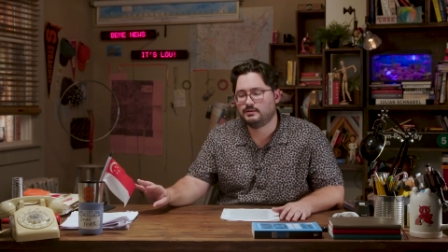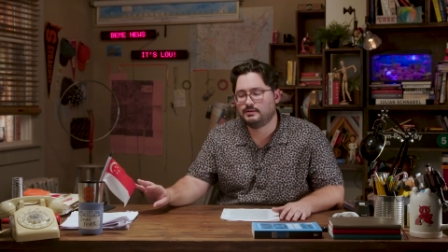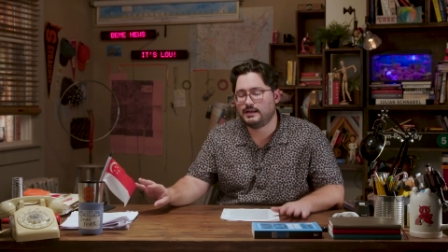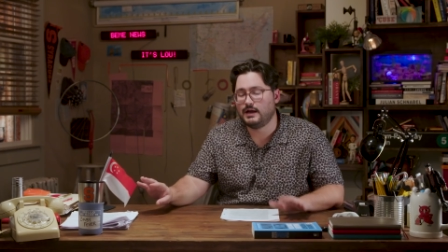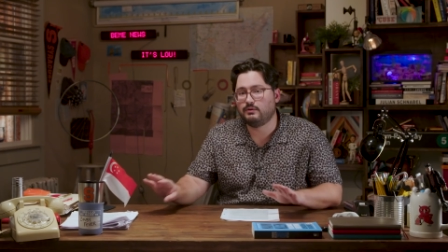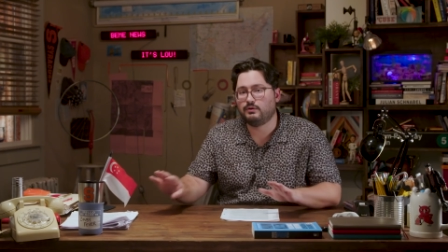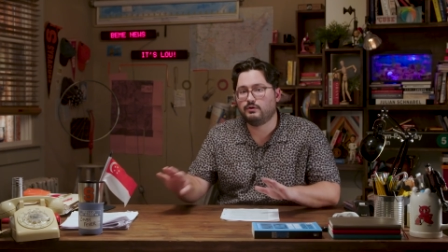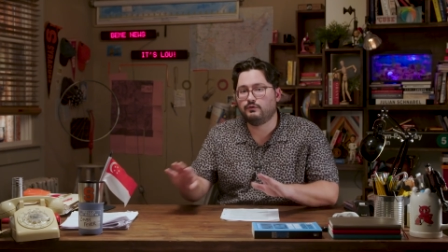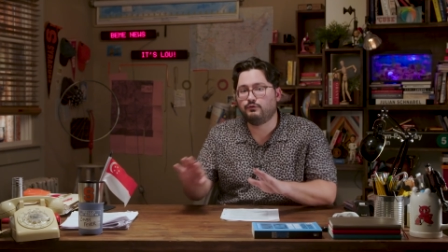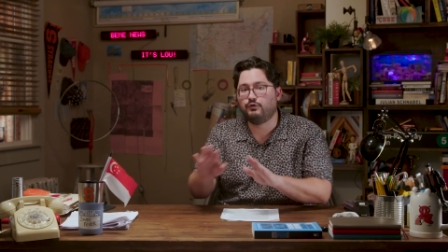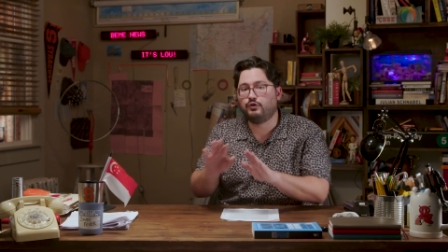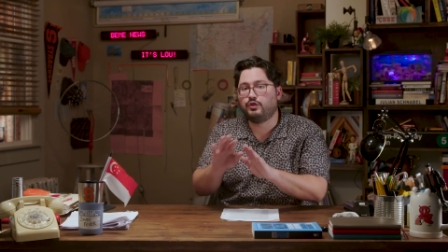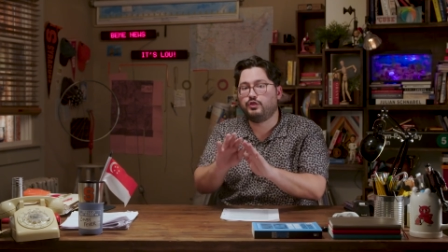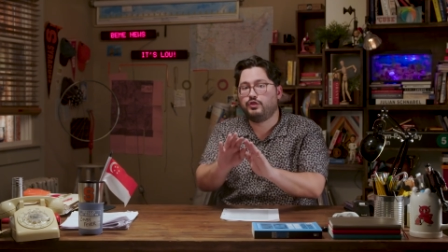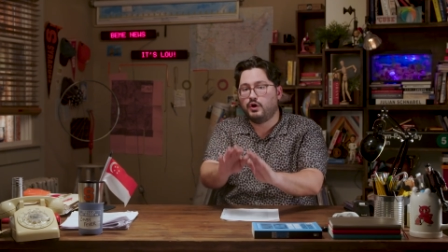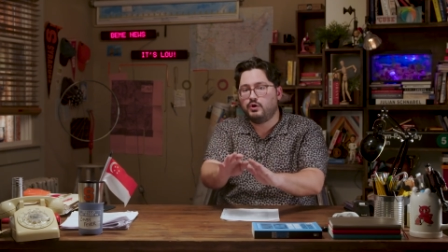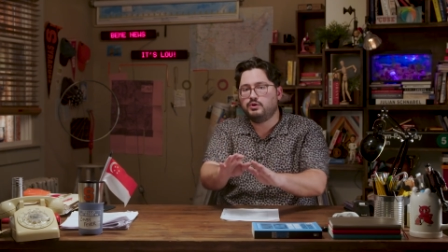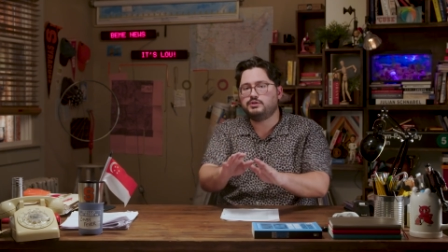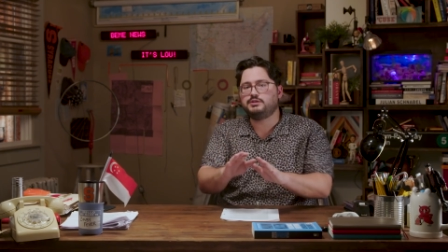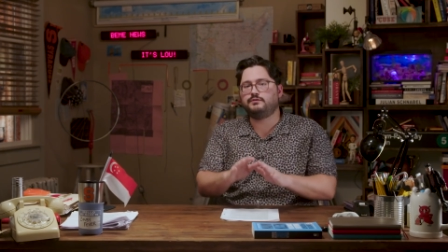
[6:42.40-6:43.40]
Now, for
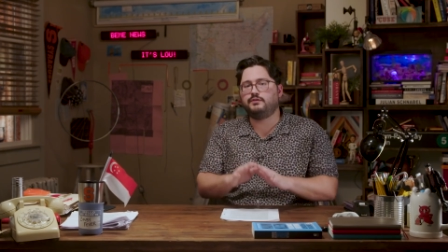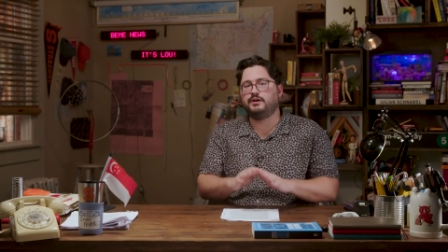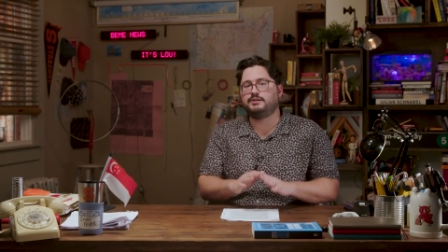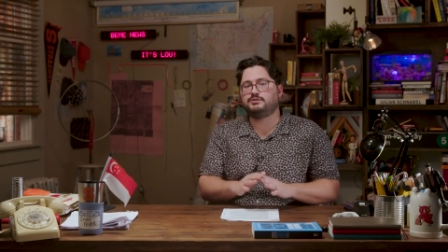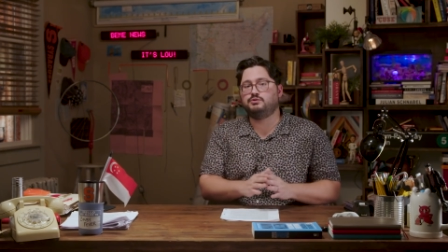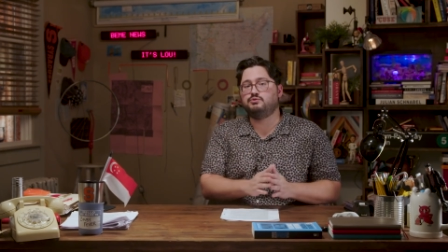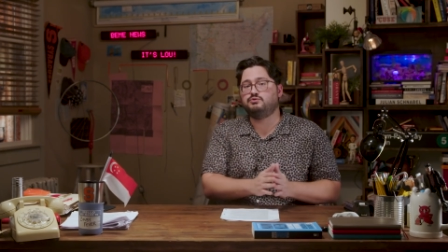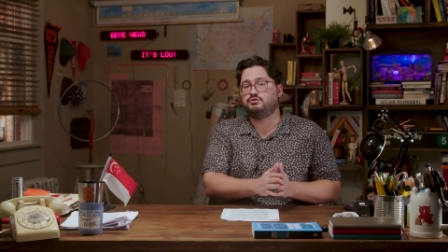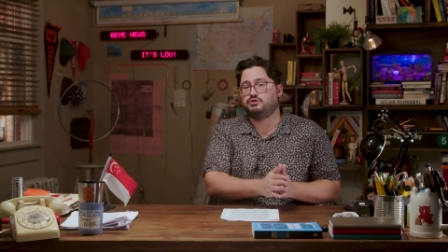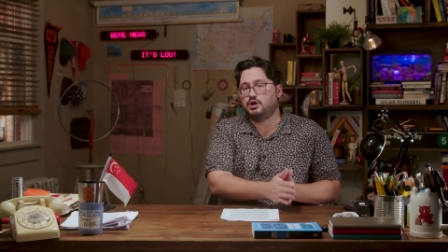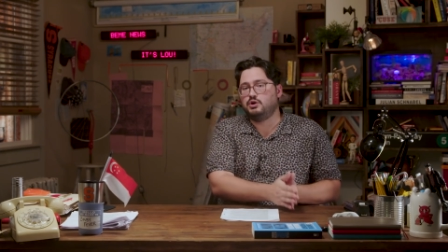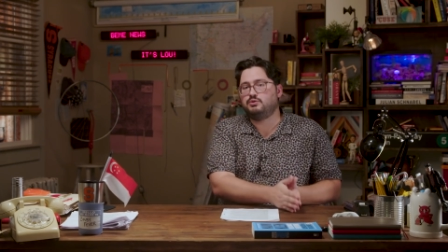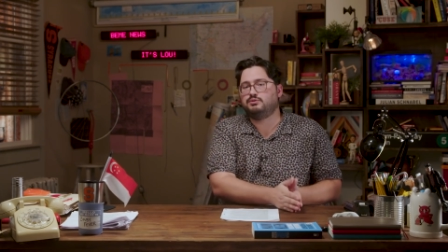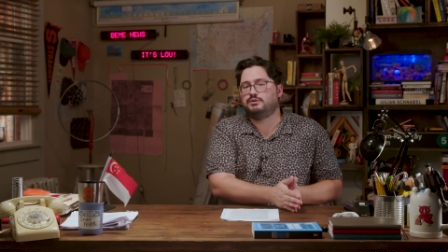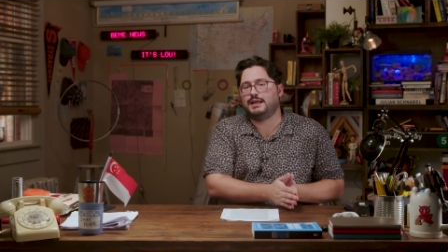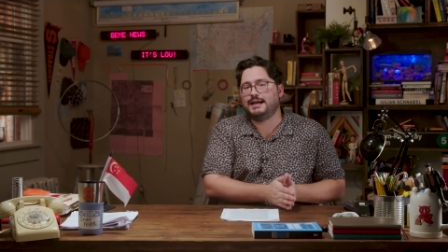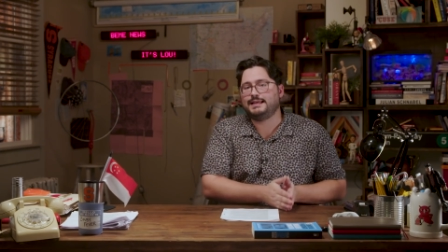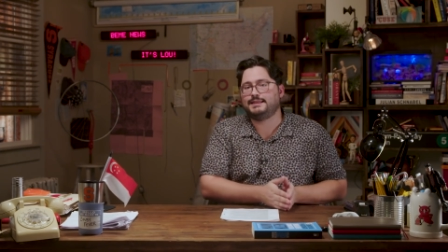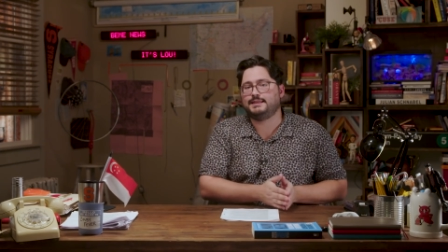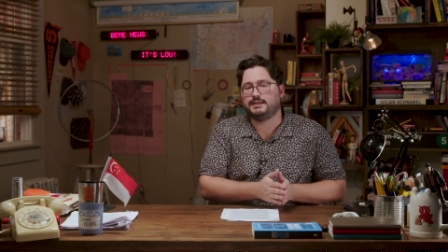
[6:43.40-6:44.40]
those of us who
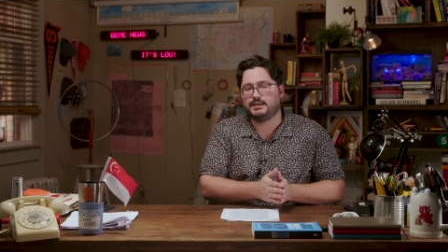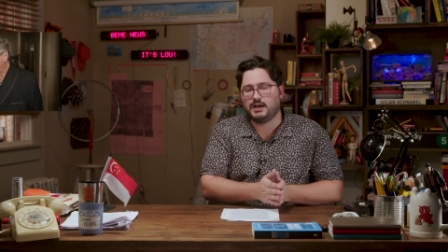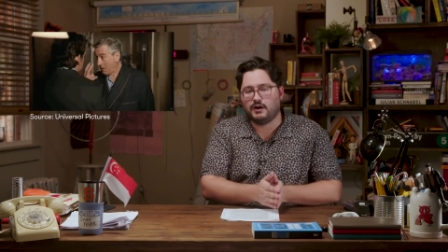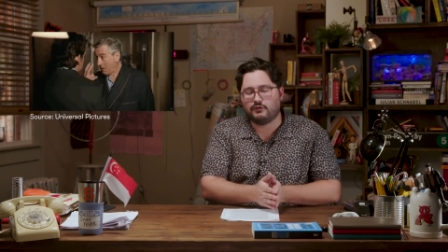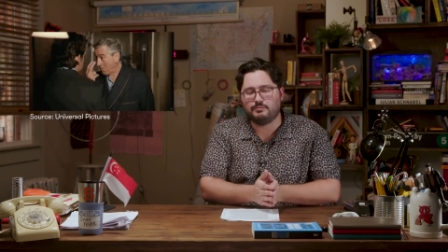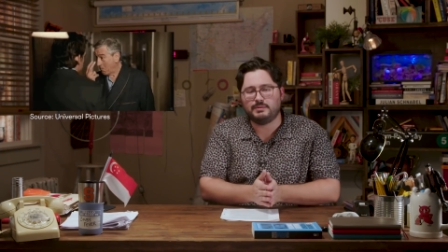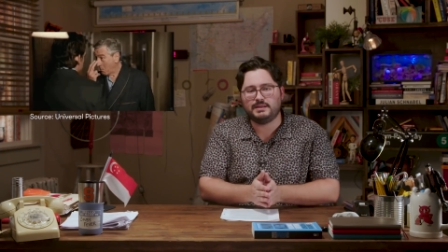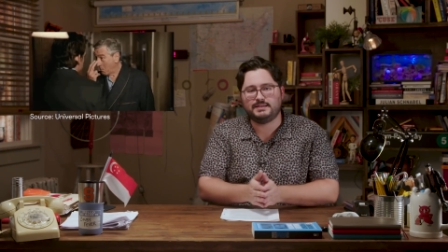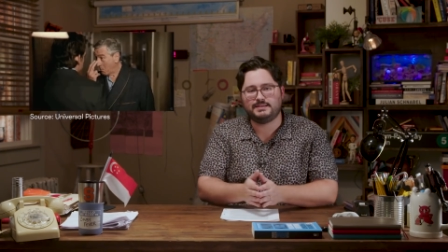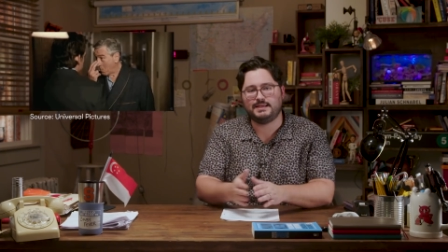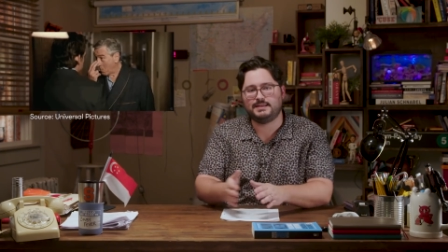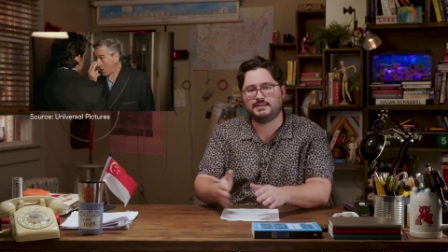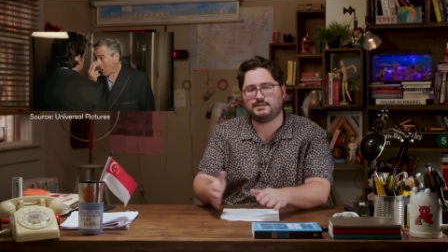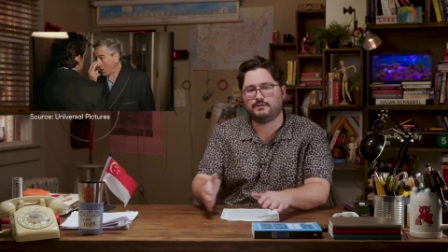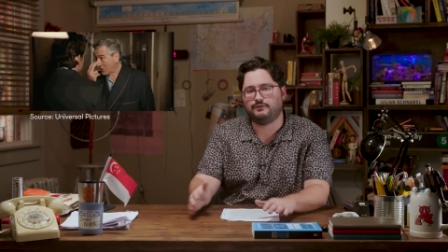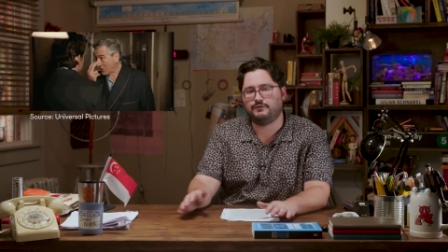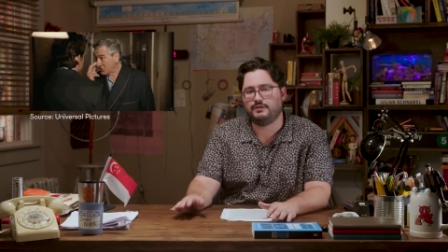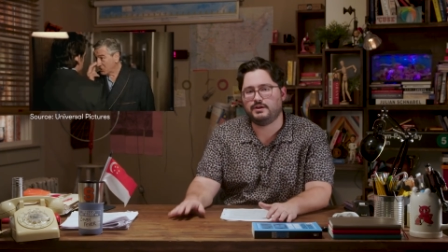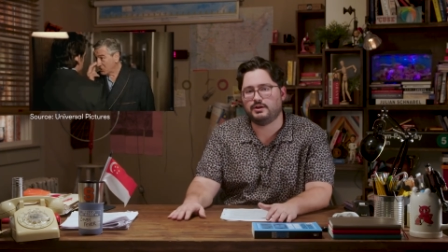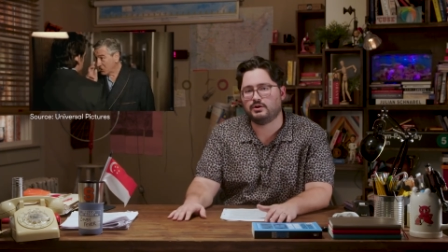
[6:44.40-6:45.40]
don't like the government to
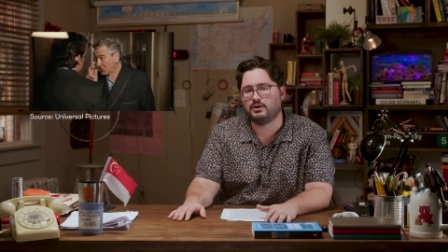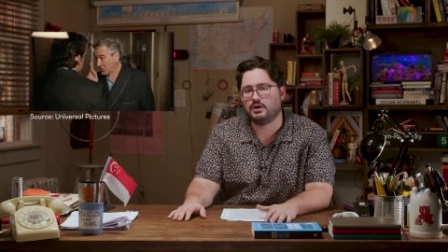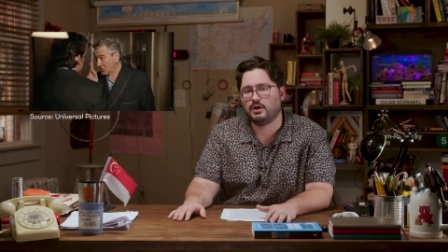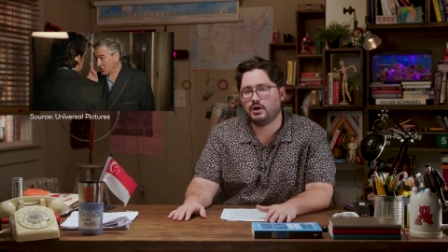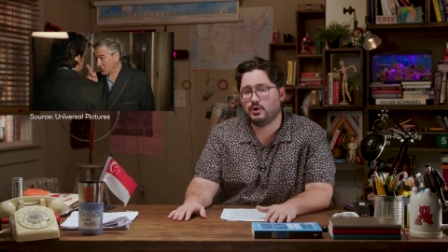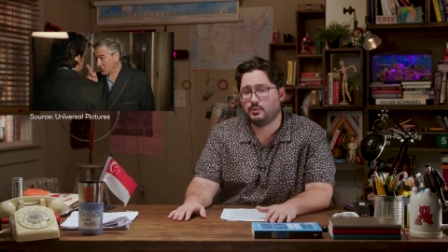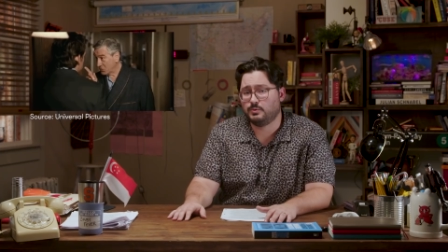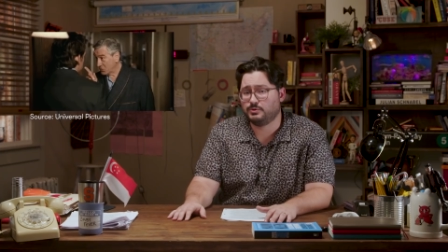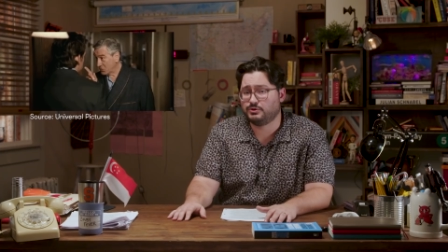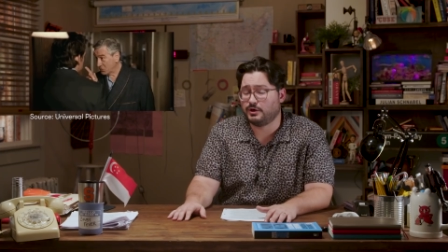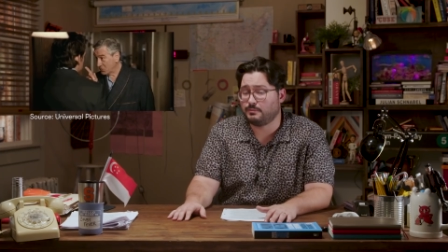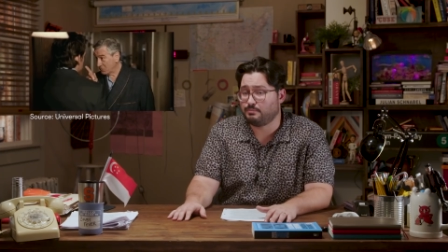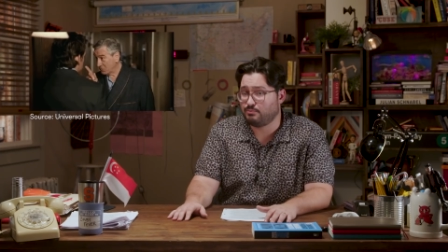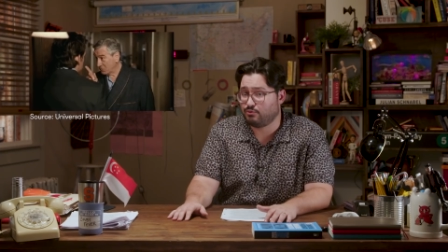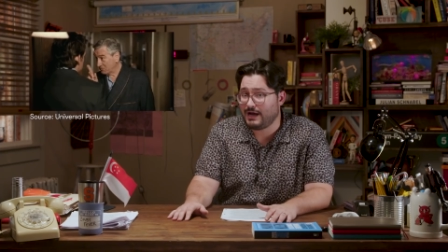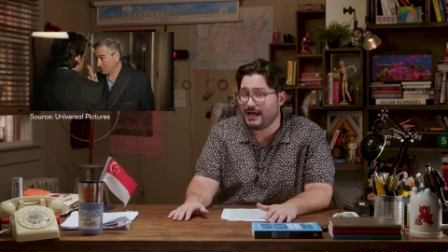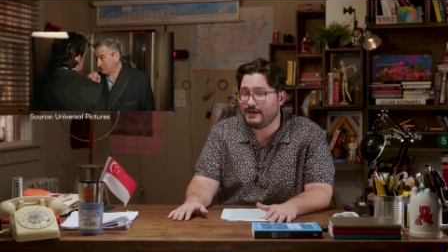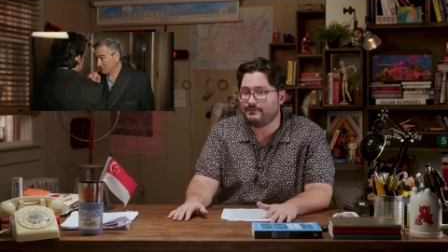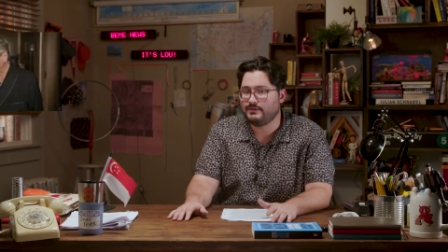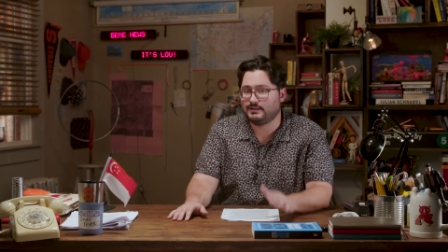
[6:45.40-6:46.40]
interfere with our
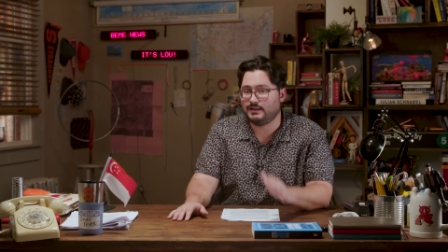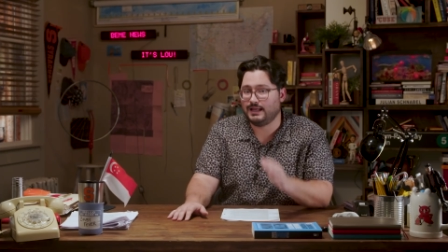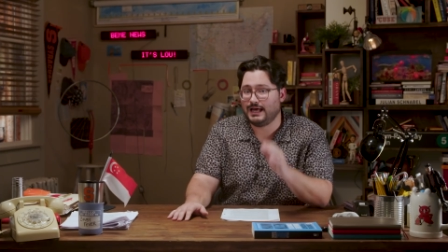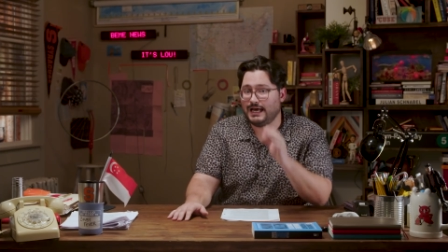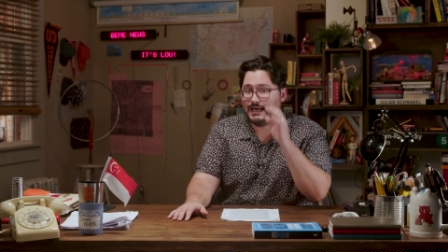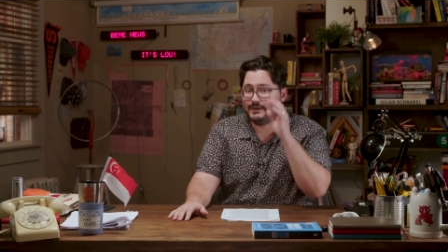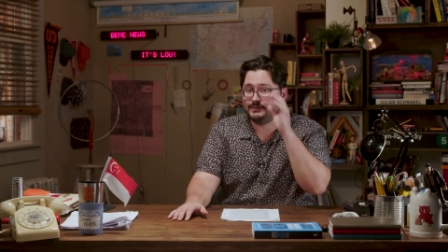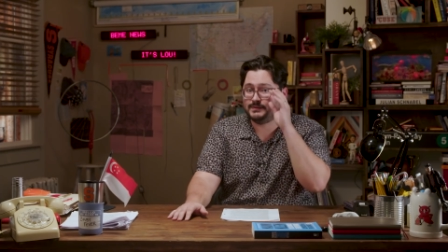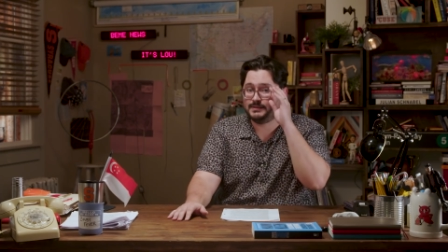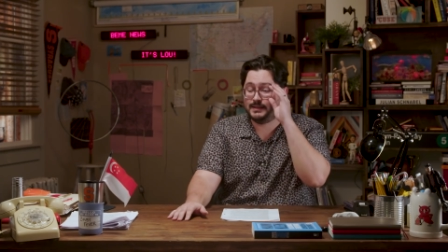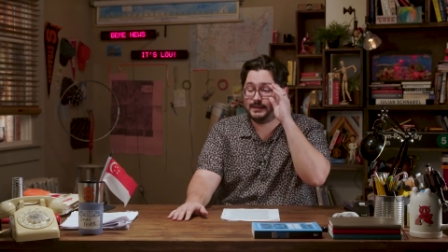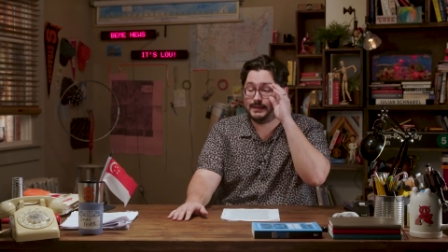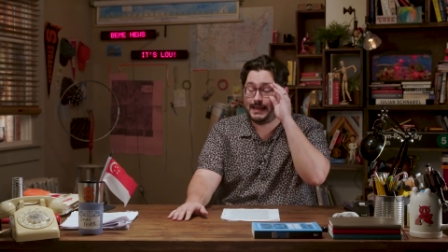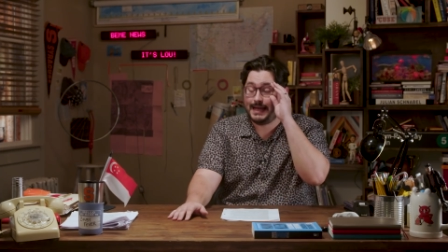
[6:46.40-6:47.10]
private lives,